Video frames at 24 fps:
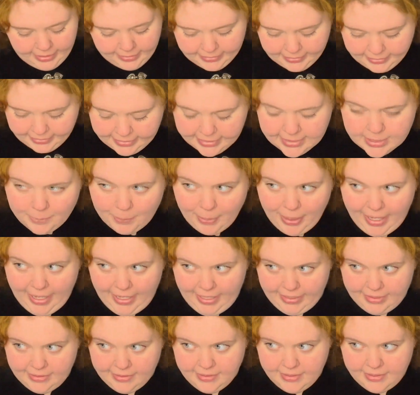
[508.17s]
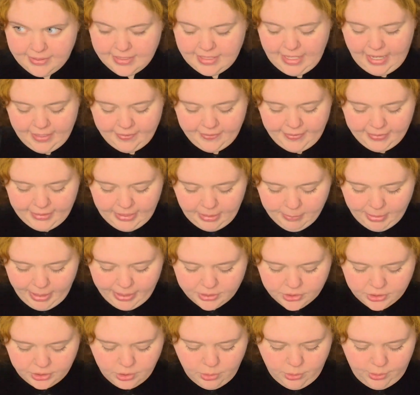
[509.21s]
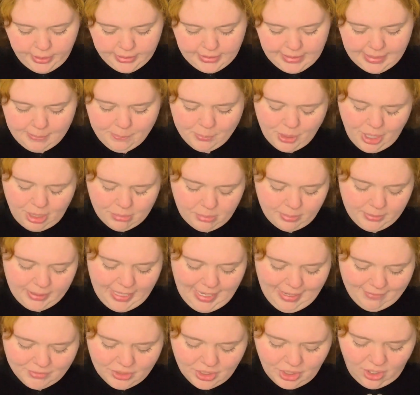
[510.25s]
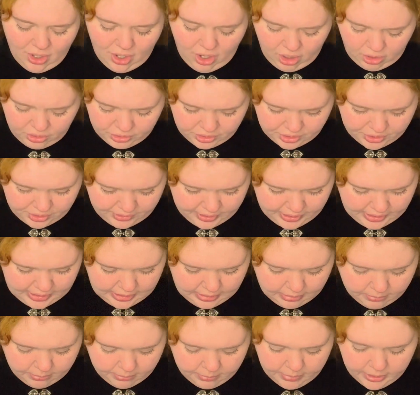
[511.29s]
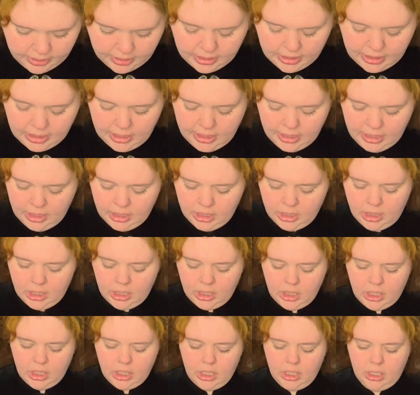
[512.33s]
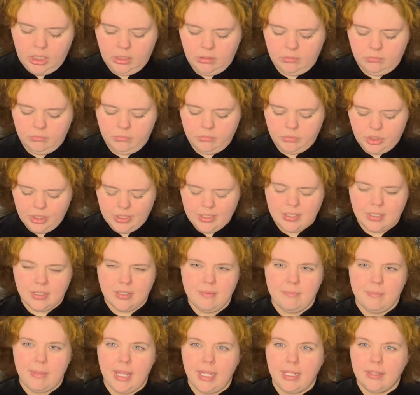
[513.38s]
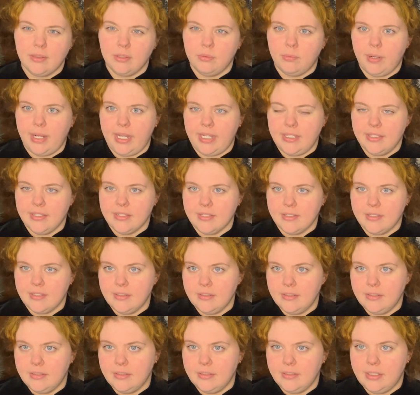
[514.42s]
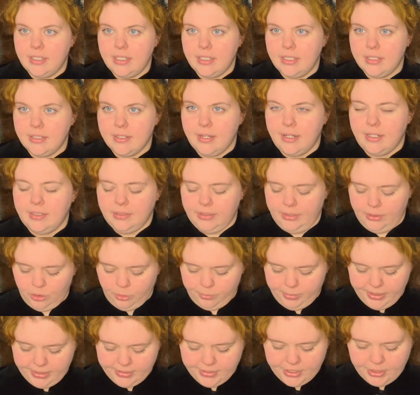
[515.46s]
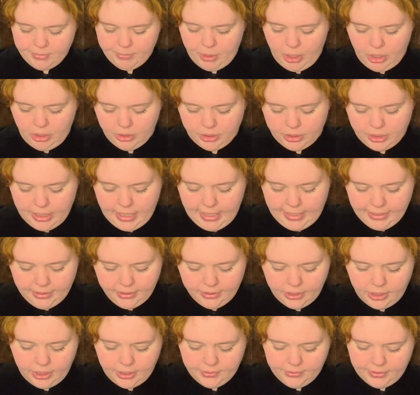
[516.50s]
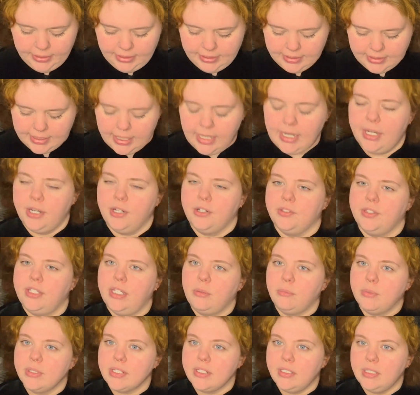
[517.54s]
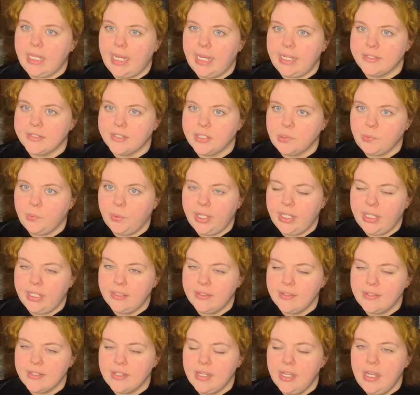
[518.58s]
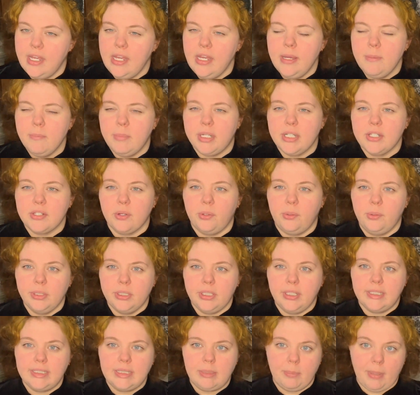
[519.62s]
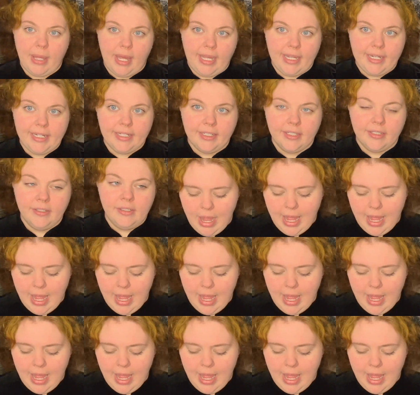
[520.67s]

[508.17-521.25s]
These pants, I think I'm actually going to probably have to alter them just to make the waist a little bit smaller. I thought the entire thing was elastic waist, but it's only on the back.